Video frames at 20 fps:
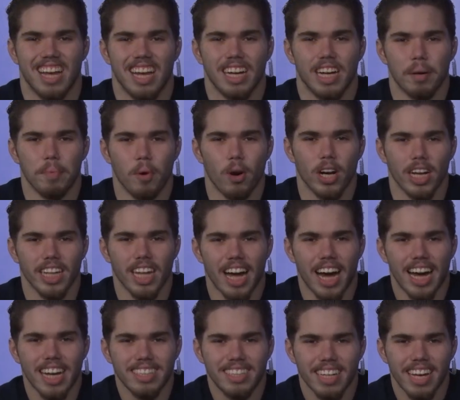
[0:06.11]
Good morning,
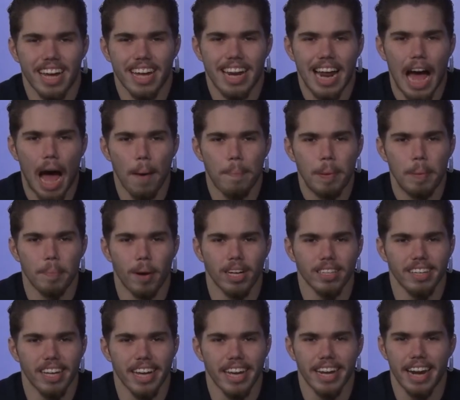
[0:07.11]
Lions, and happy
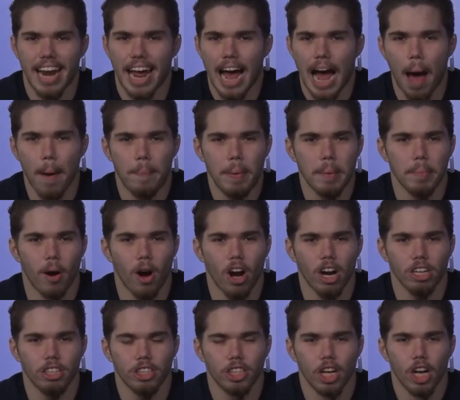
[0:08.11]
Monday and happy
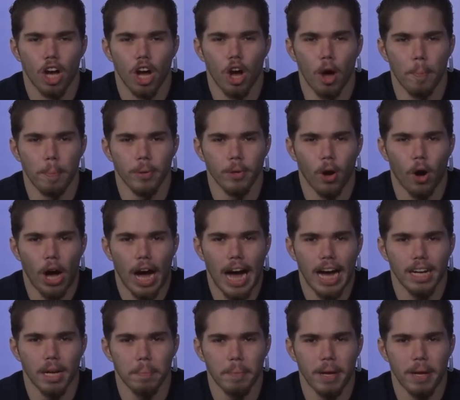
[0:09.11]
March. Hope you all had an